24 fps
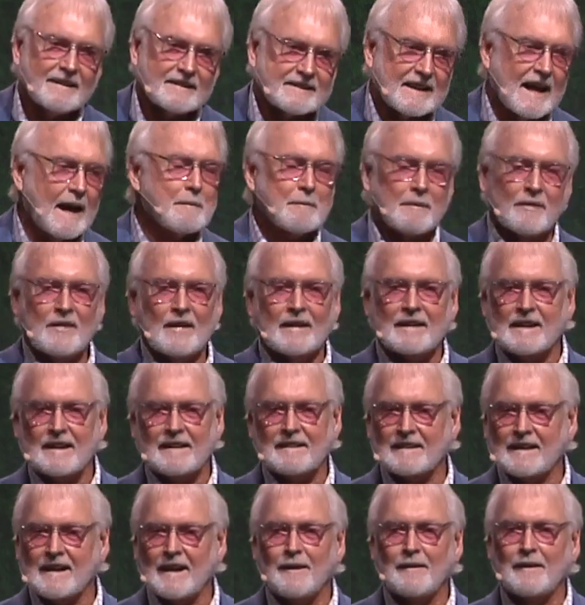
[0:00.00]
Sabbath, they'd get
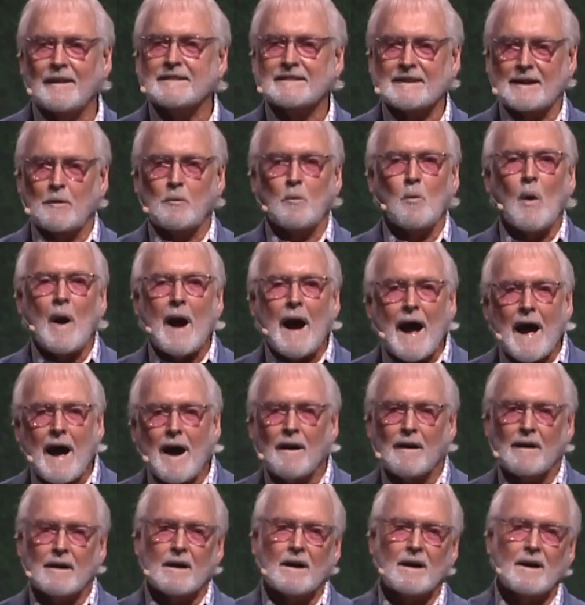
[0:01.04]
together and they'd say,
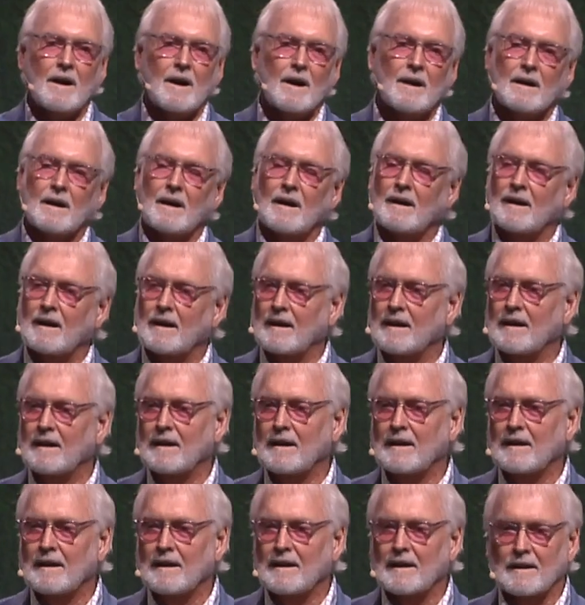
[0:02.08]
Wow, ah, oh,
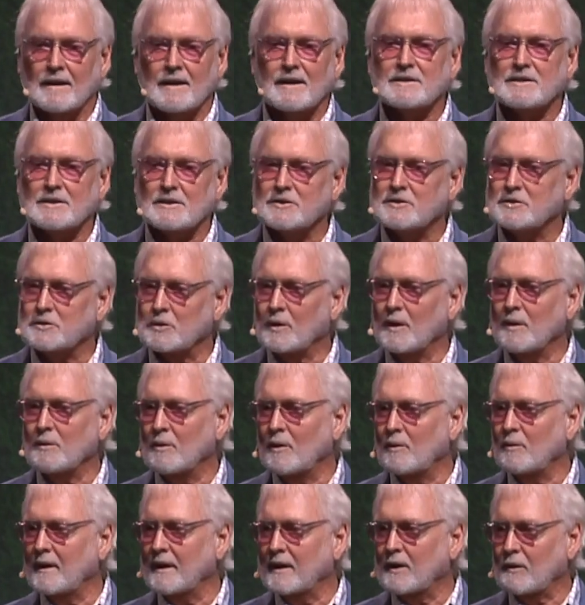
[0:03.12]
let's enjoy
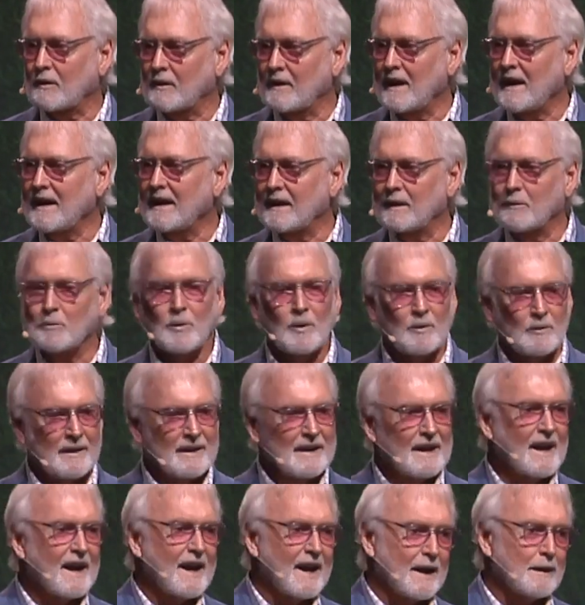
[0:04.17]
what we created, what we
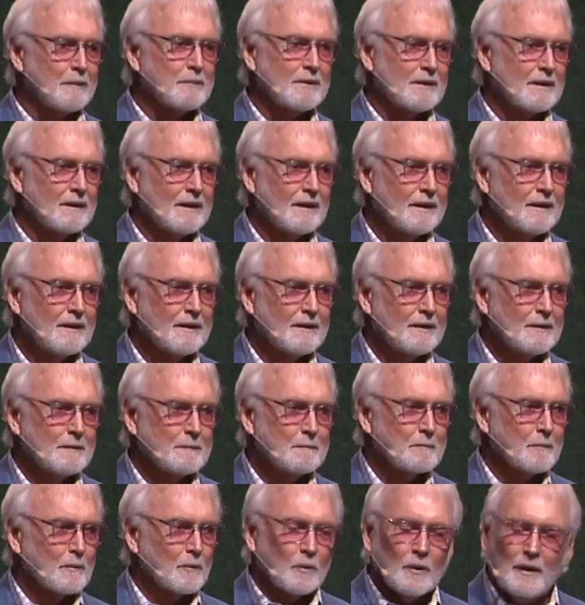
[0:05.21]
named.
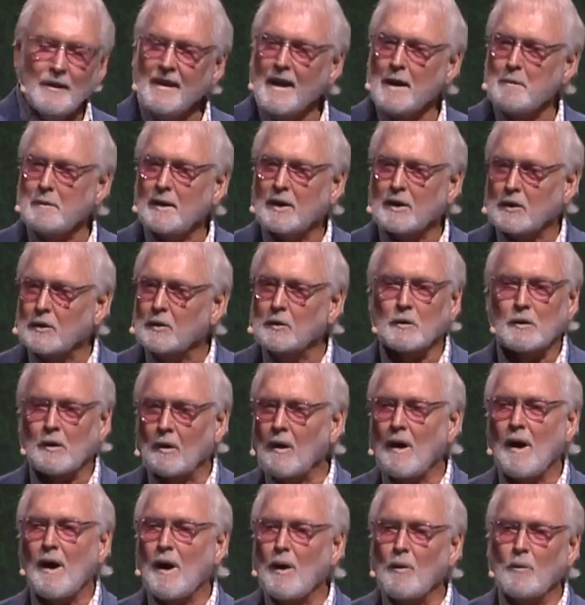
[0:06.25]
Wouldn't that be cool? Go
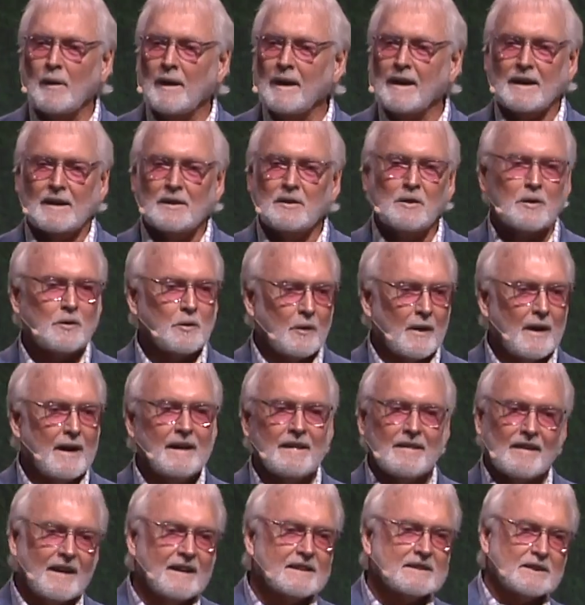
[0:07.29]
all week and you
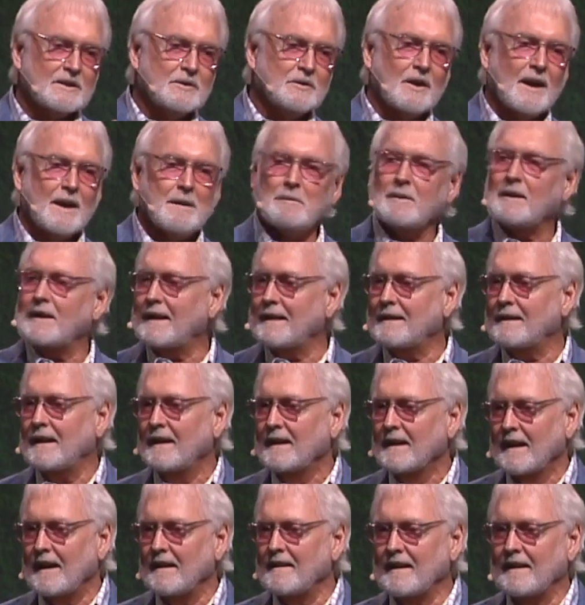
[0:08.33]
created things and you name it, and,
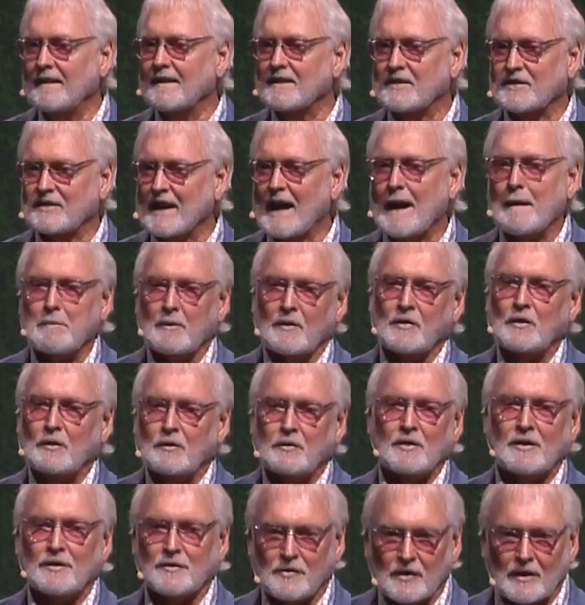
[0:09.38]
and then the Sabbath you
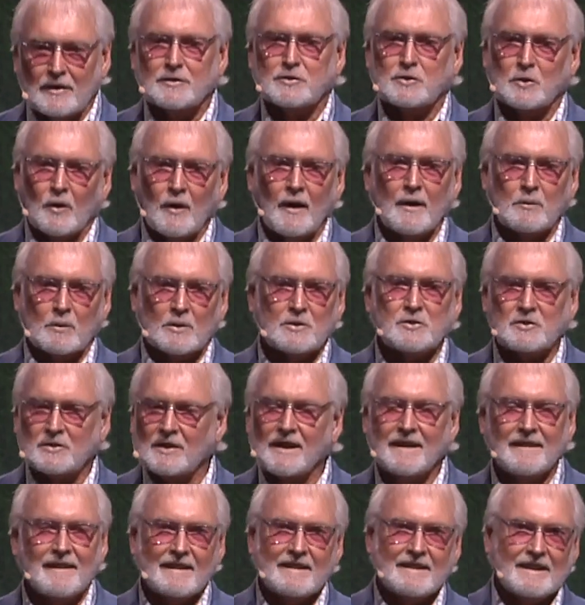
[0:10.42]
just enjoyed what you
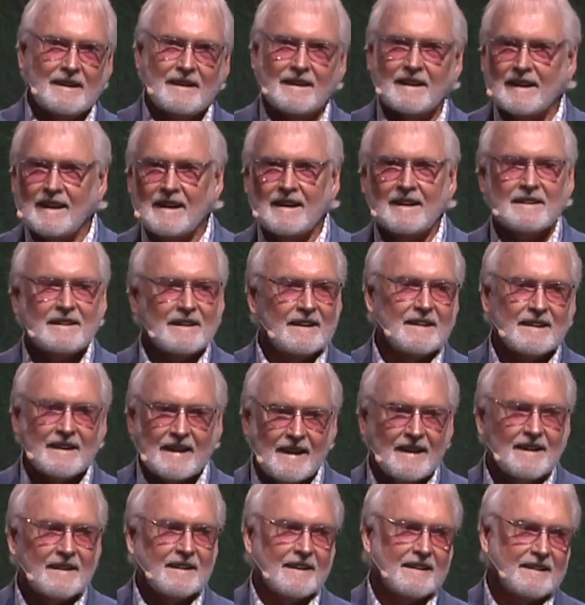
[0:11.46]
did, and they did again, did
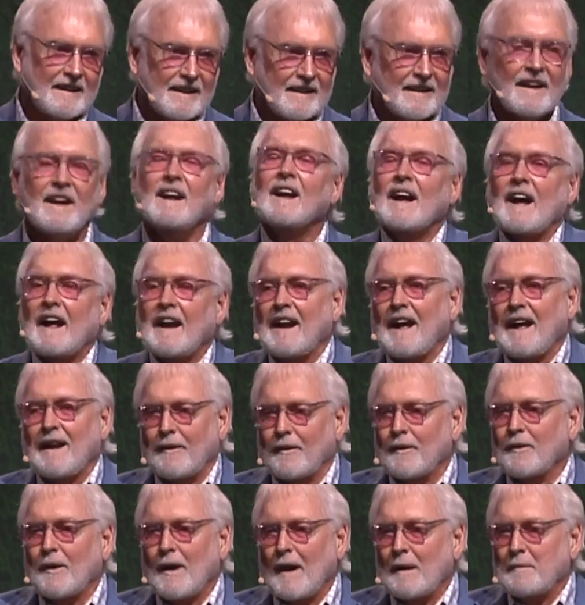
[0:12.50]
again, they did again. And I don't
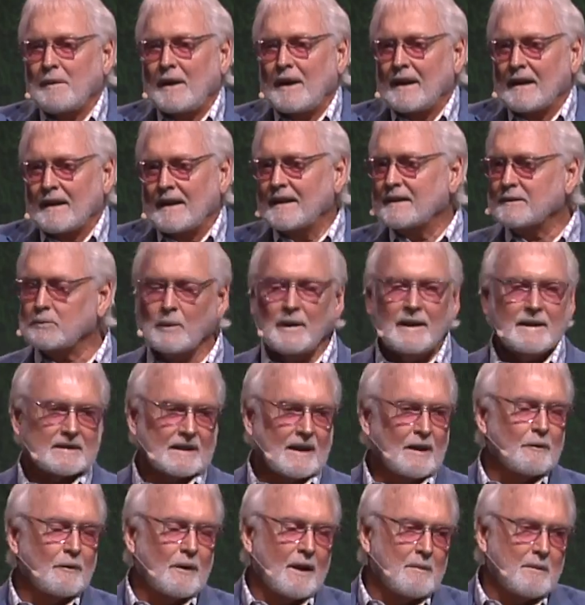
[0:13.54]
know how many weeks, I
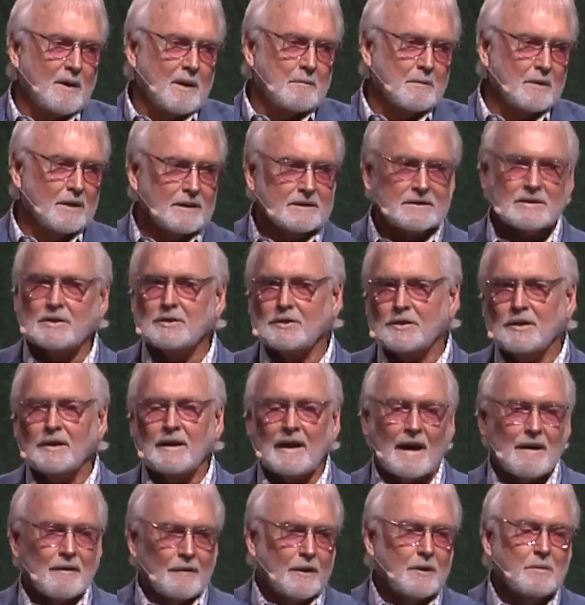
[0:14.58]
don't know how many months it took, I
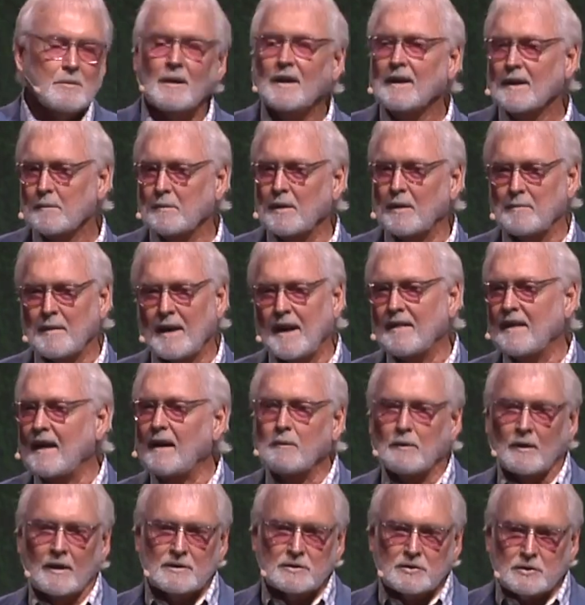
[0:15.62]
don't know. But man, they
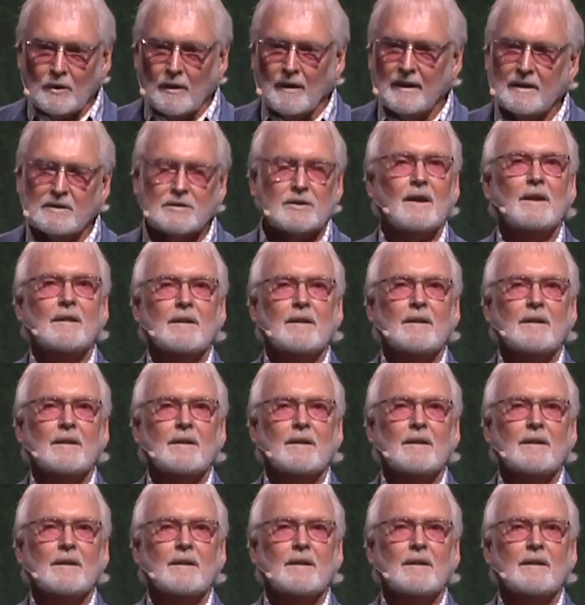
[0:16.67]
were enjoying each other.